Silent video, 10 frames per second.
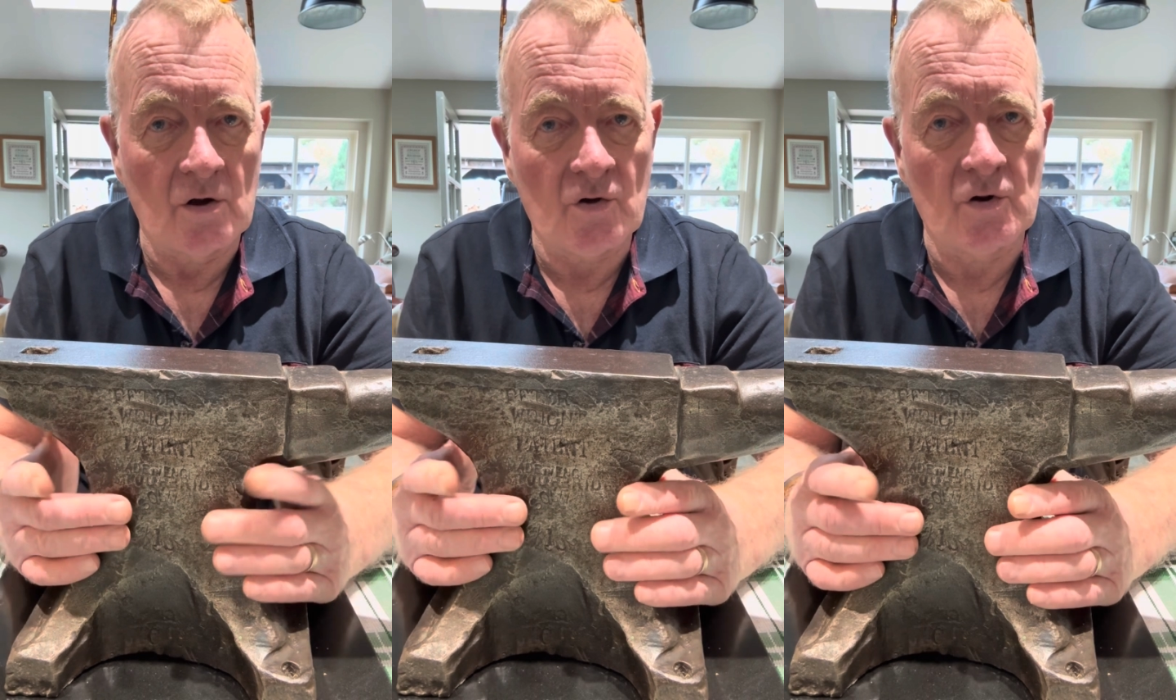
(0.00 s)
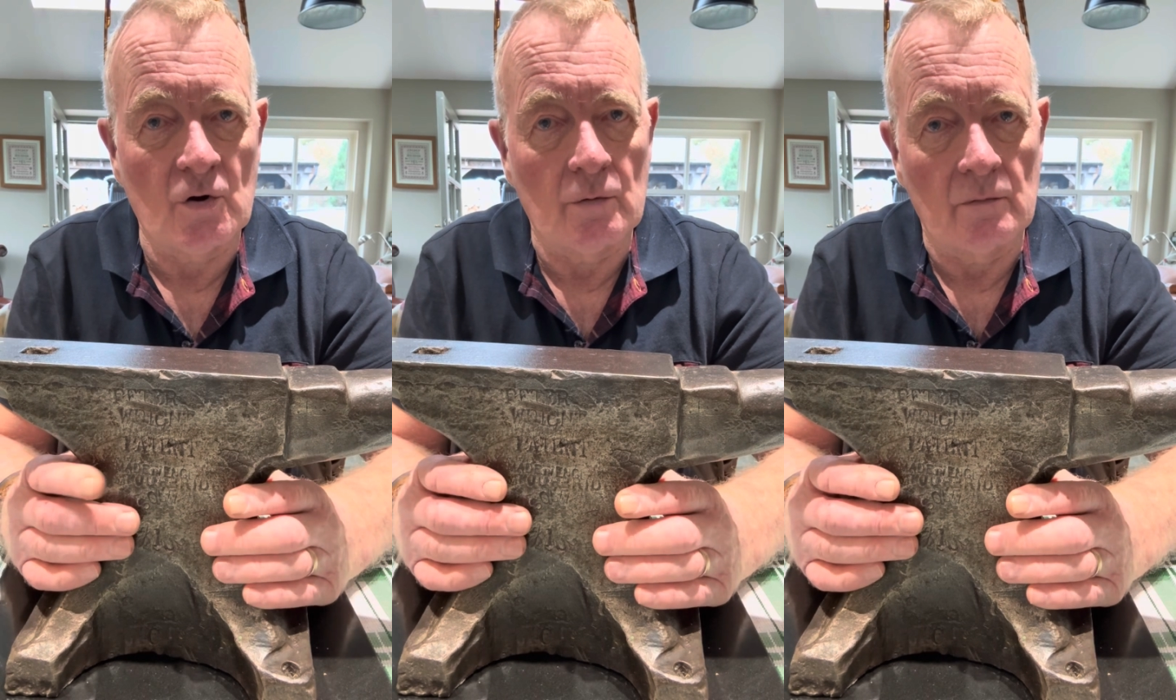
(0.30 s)

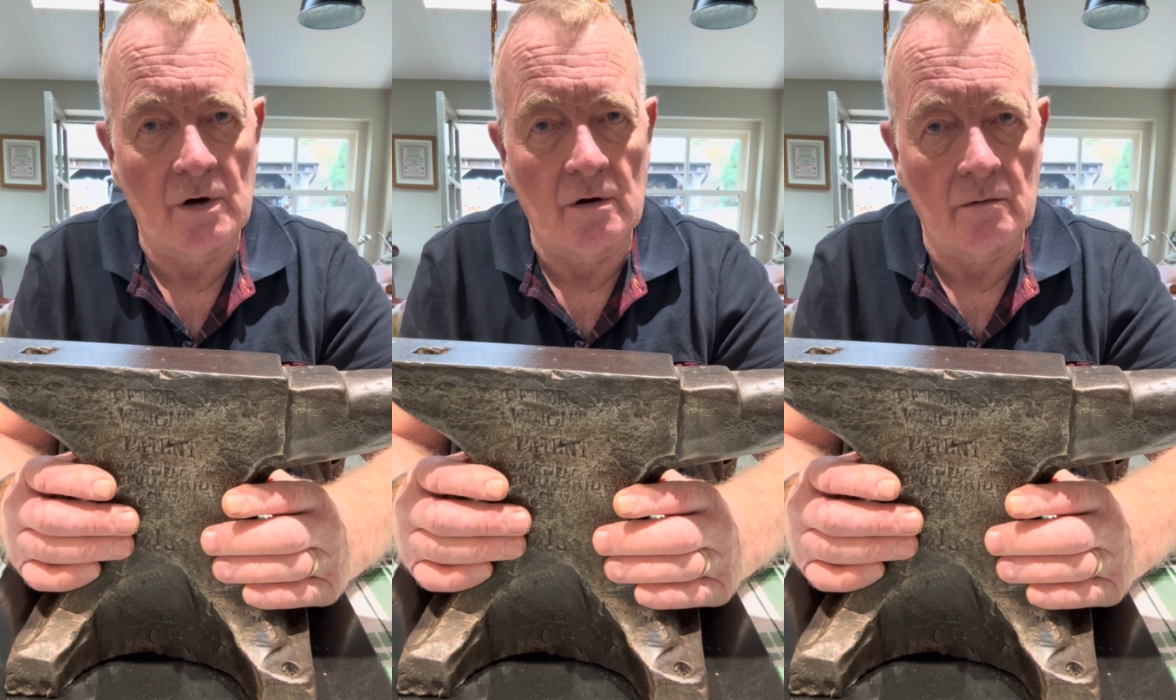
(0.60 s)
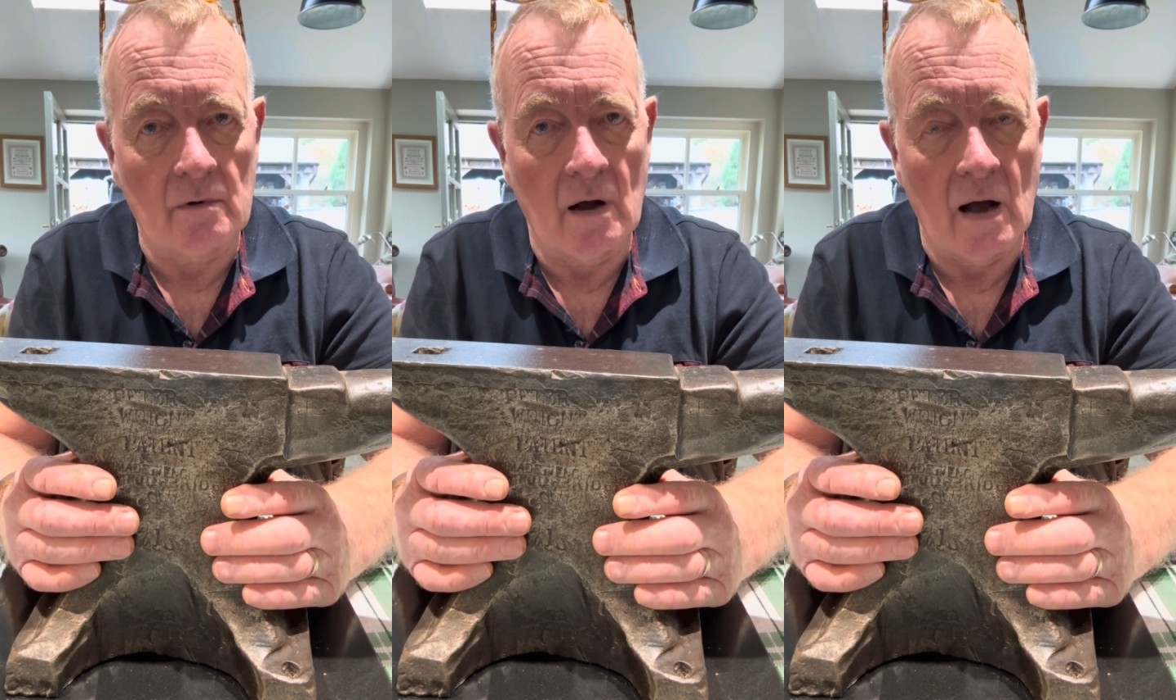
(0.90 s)
assume that
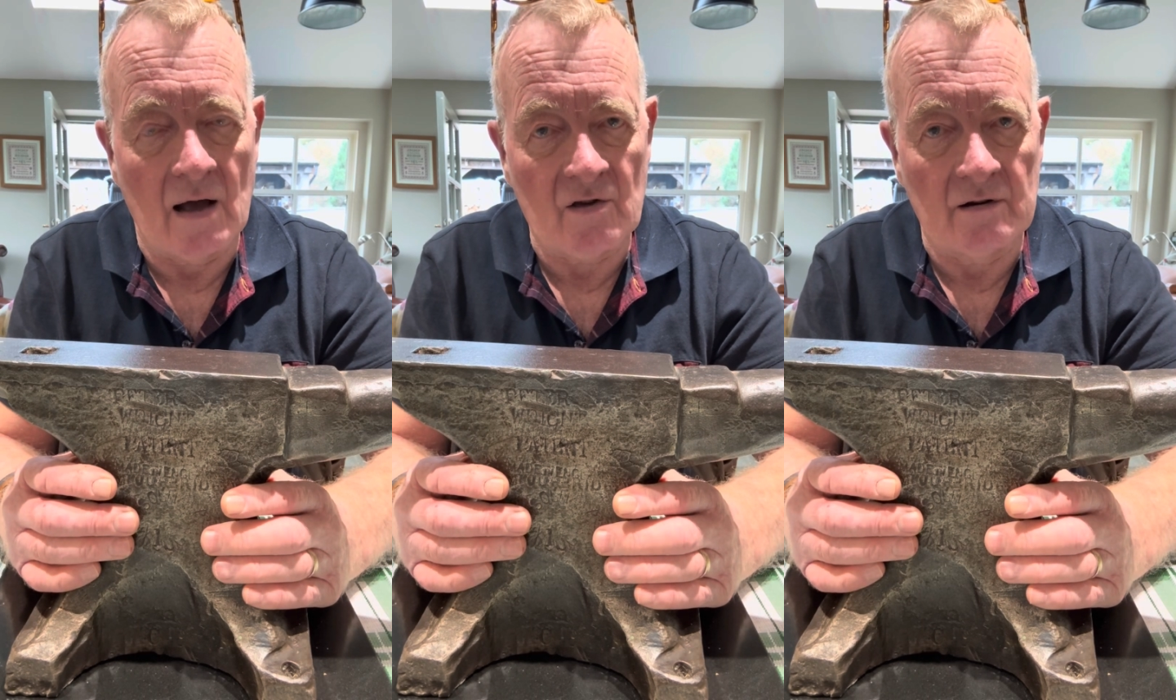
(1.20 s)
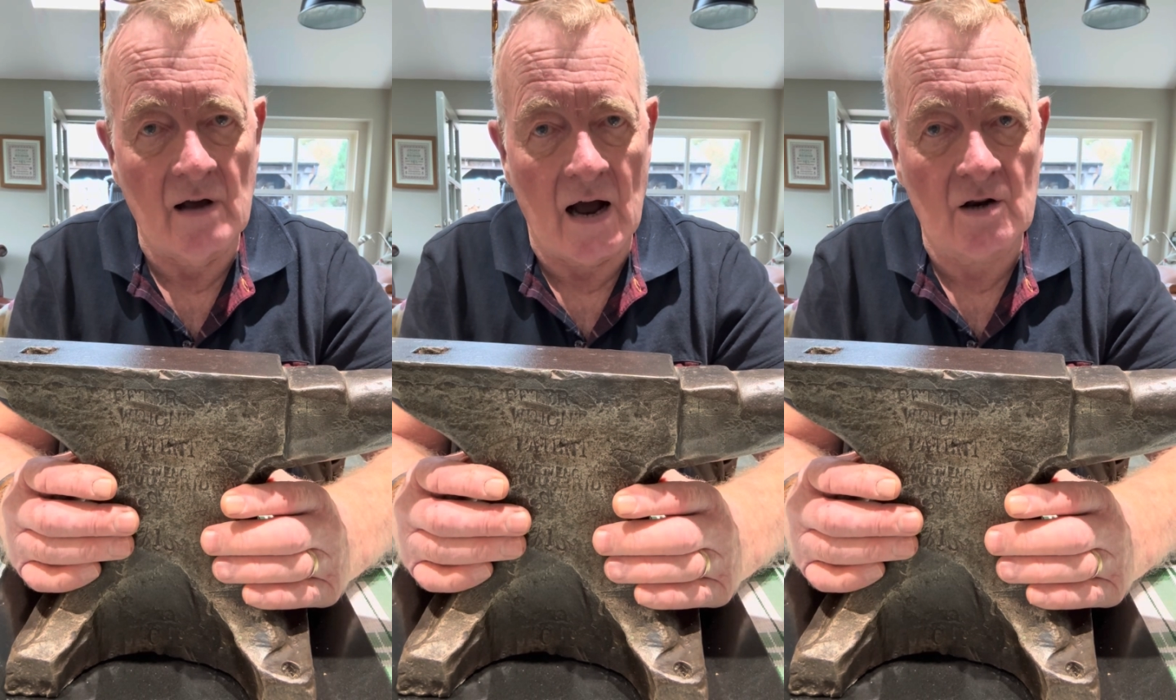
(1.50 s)
Isaac
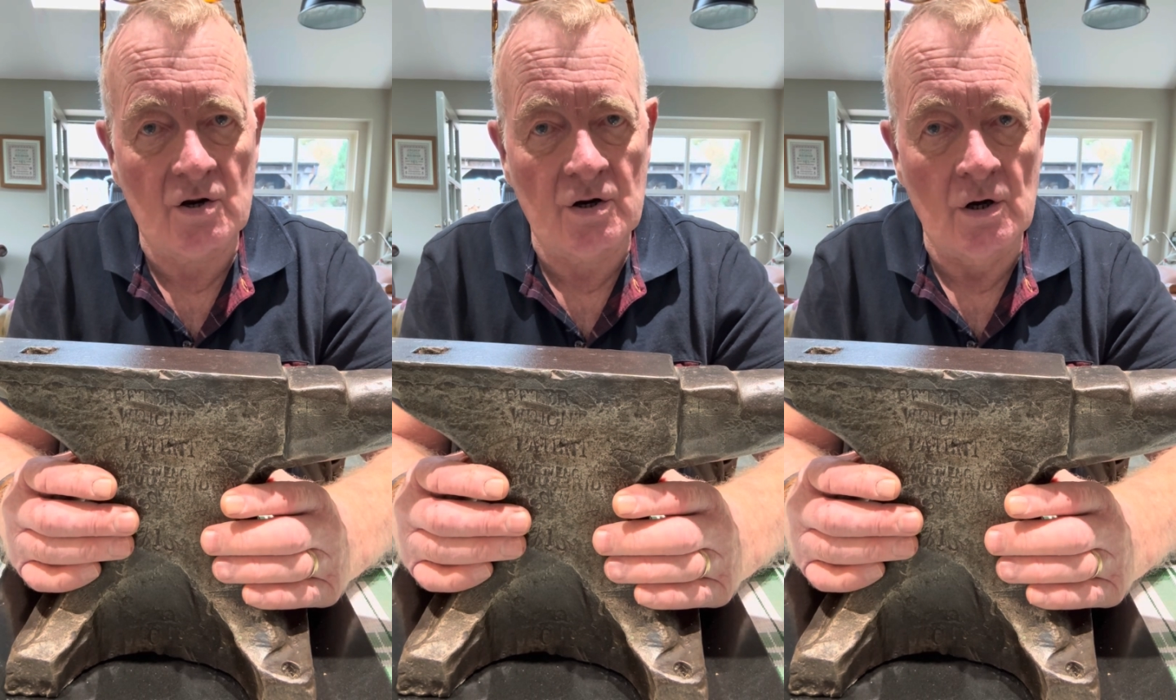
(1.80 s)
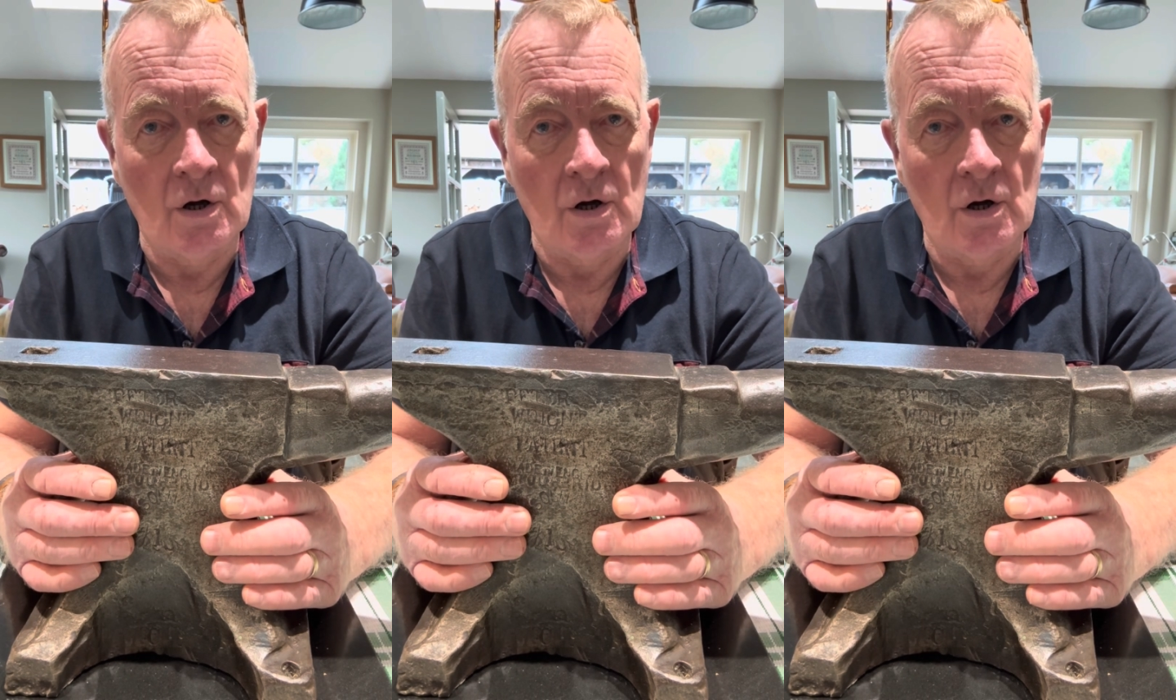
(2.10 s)
Nash